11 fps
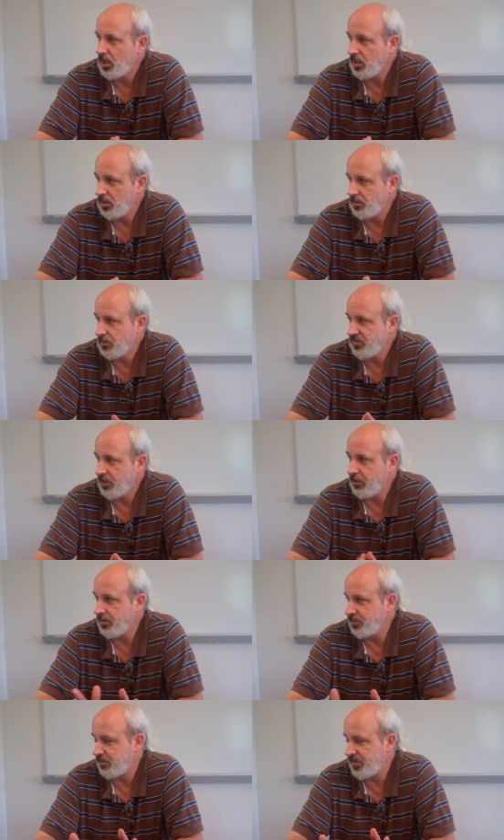um,
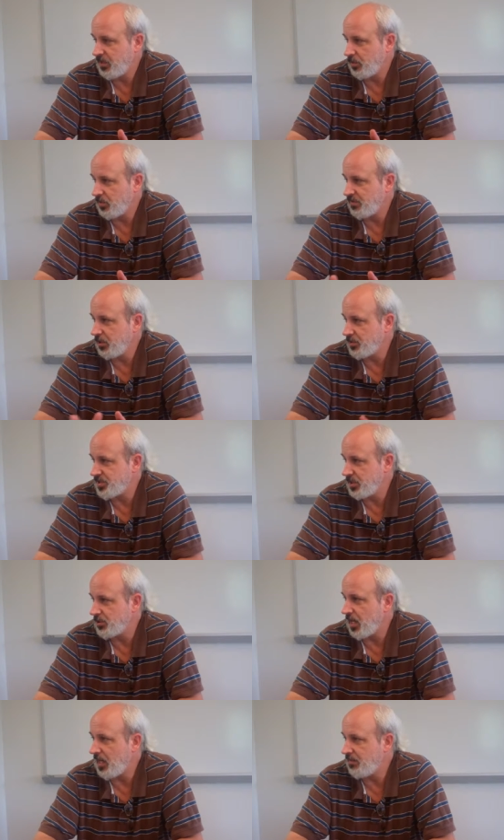variable frequency
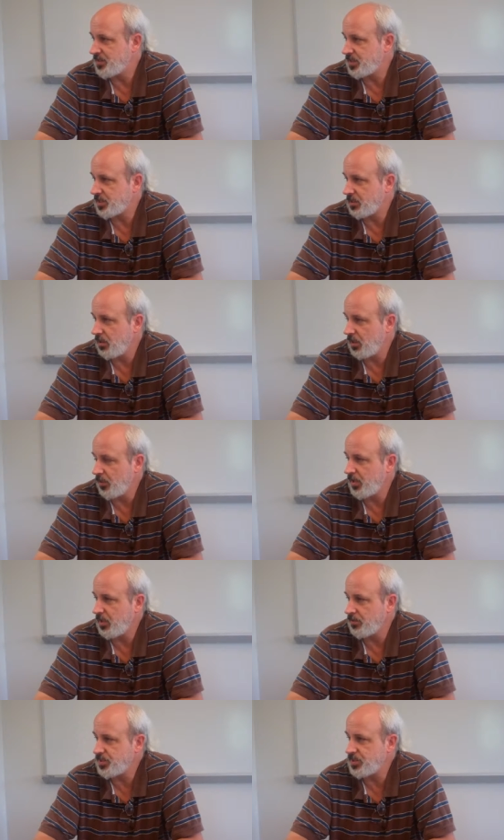drives on the
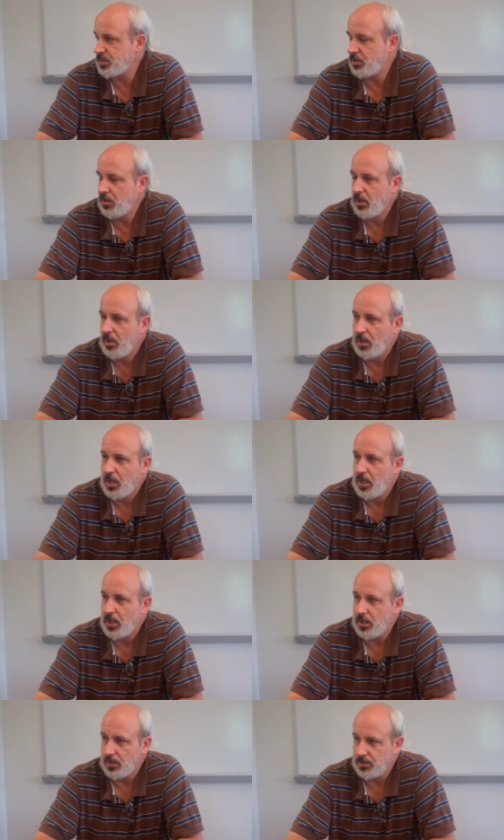pumps.
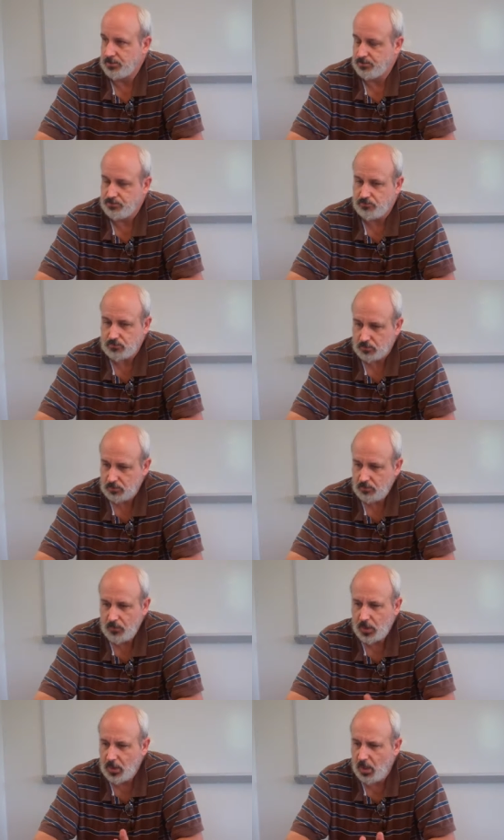Um,
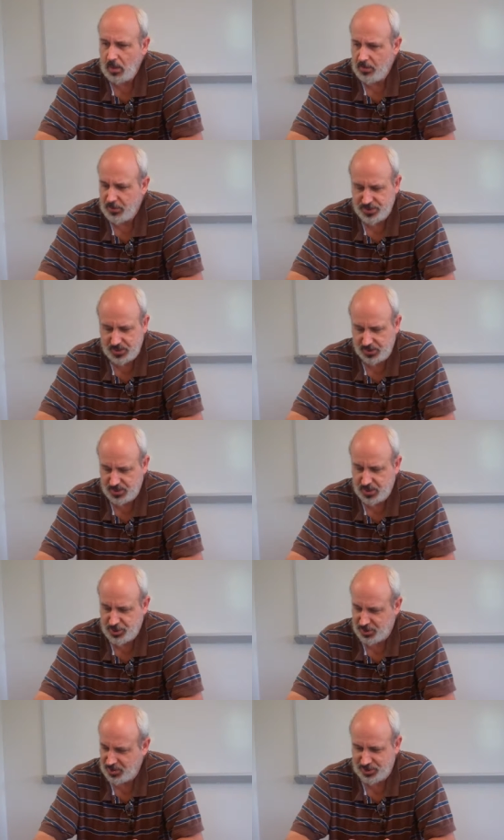all those things the
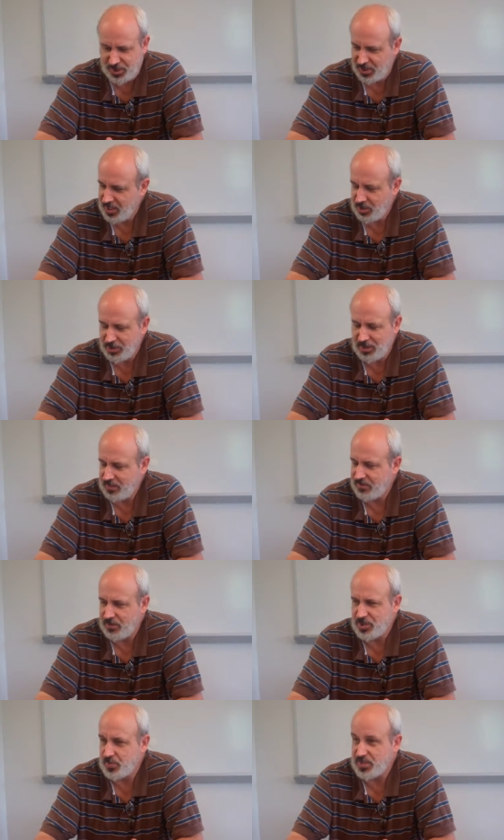engineers can calculate
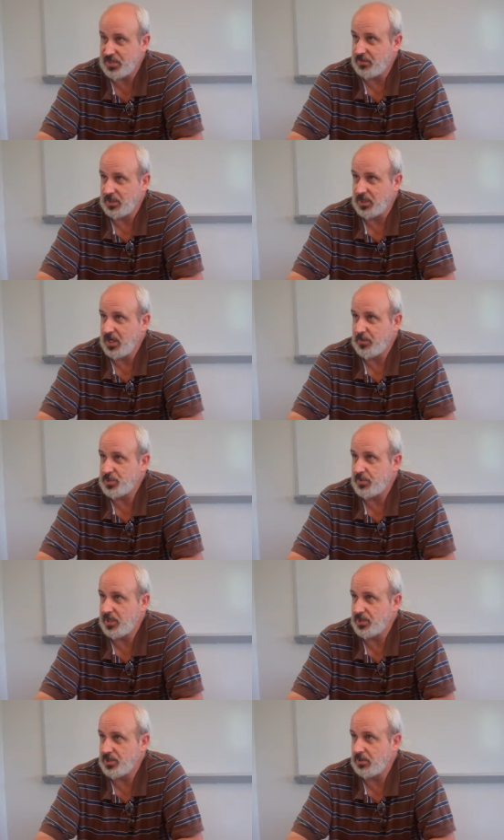very specifically how much
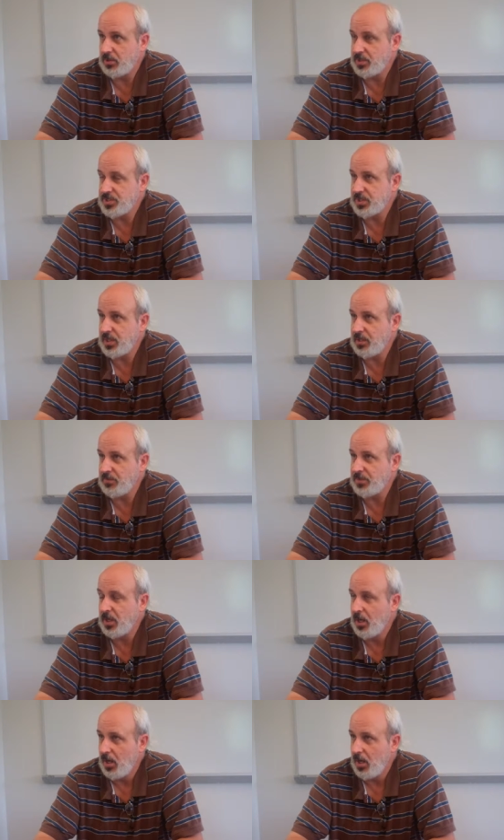money is going to be saved.